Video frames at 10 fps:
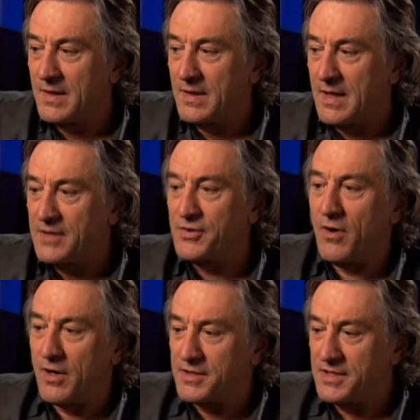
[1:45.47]
As
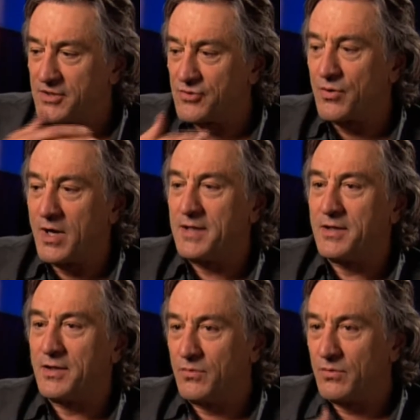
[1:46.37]
hard as he's tried
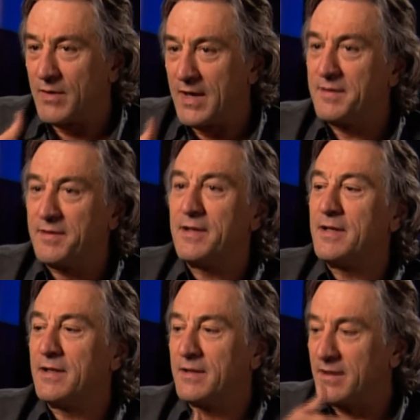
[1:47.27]
to do the right
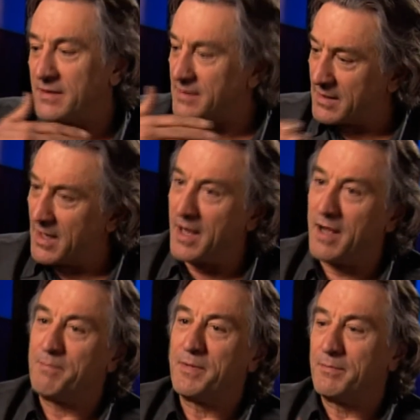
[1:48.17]
thing, and he's a
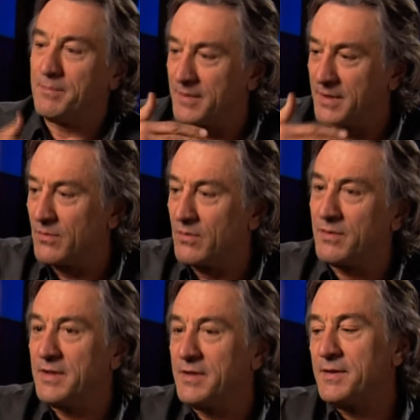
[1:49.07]
cop, and all
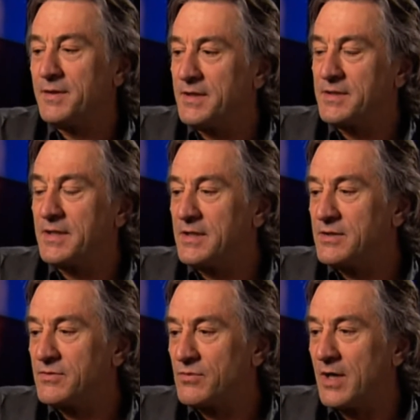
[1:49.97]
the things that he's
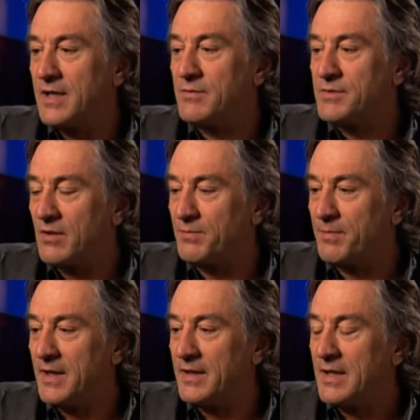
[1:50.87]
tried, and he was helped
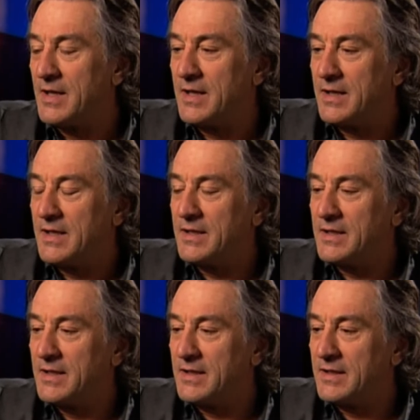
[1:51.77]
by,
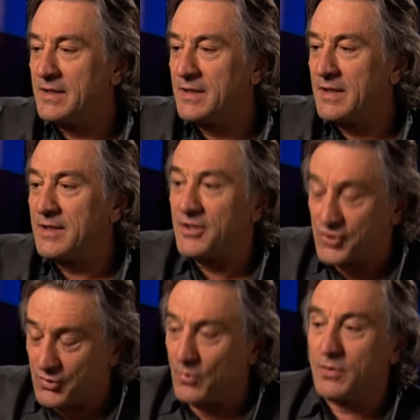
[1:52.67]
in the
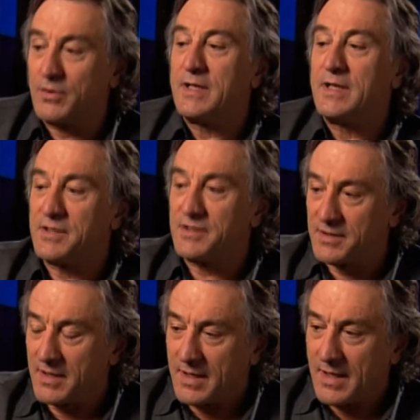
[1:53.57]
story,
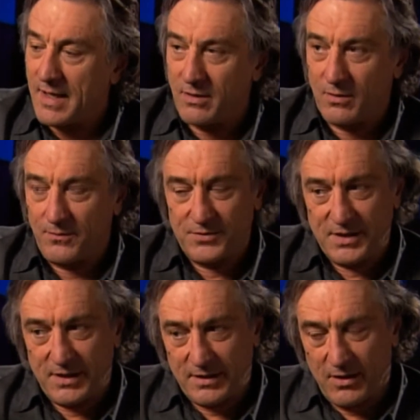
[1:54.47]
I don't know if it was
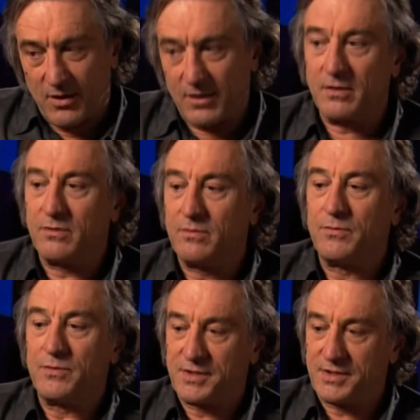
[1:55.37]
in the article
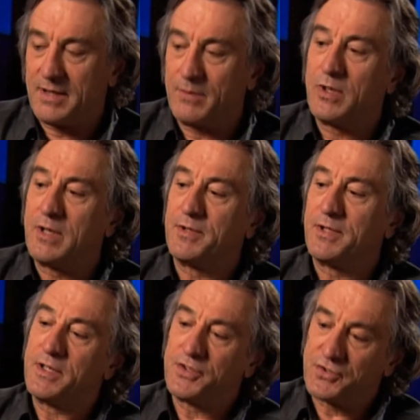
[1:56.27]
was the same way, but
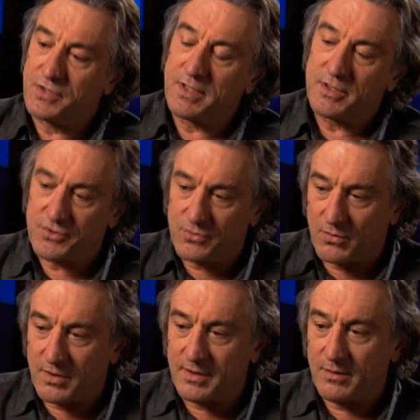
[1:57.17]
in the
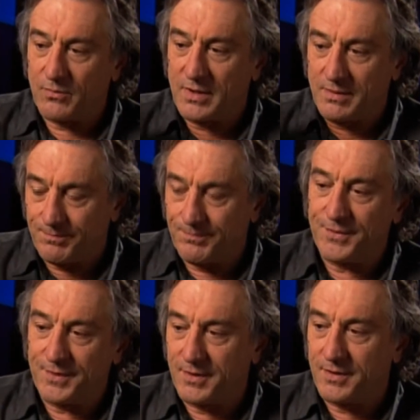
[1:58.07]
story that
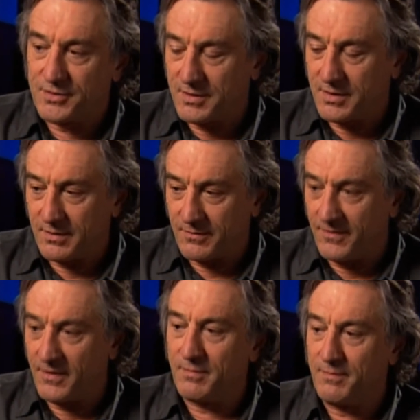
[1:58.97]
the
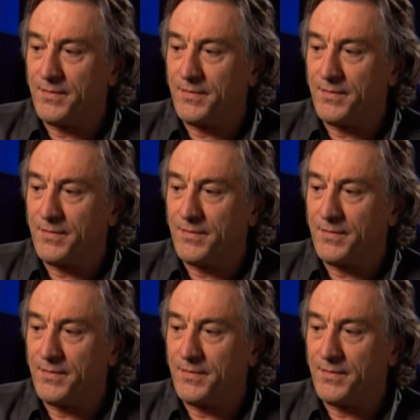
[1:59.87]
film,